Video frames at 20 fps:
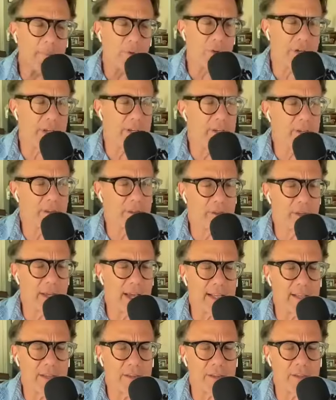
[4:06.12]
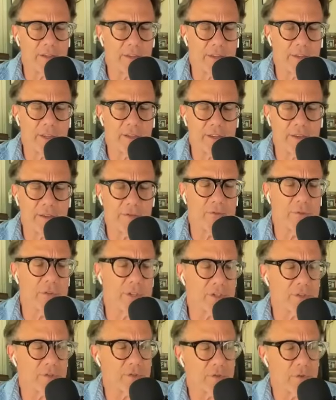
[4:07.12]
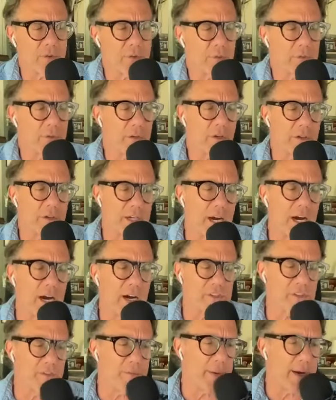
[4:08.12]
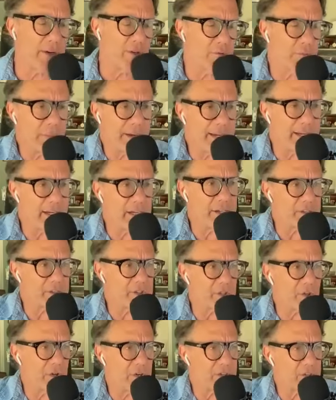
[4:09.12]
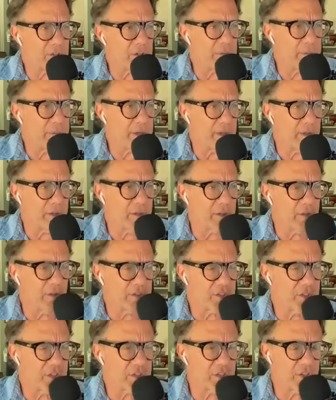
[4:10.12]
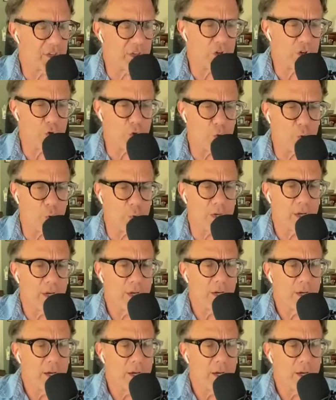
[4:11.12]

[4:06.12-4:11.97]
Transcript: looking at through a gauze of my own making, so it's going to be a little skewed.